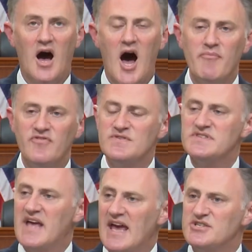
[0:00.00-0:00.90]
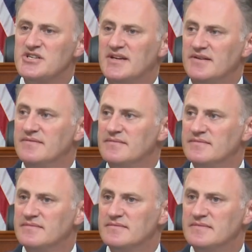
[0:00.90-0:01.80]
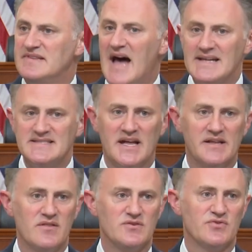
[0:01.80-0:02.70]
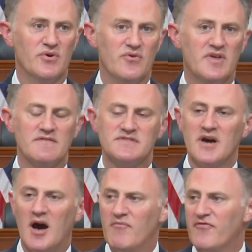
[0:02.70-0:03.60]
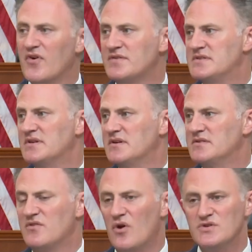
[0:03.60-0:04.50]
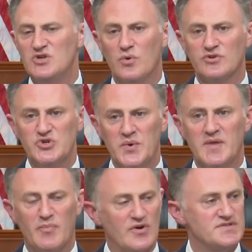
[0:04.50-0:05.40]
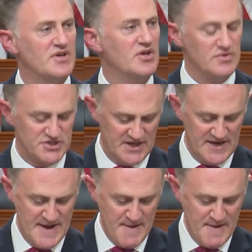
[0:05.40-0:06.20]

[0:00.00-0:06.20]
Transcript: Obfuscation, not telling the truth, gives comfort to those who are doing the persecution,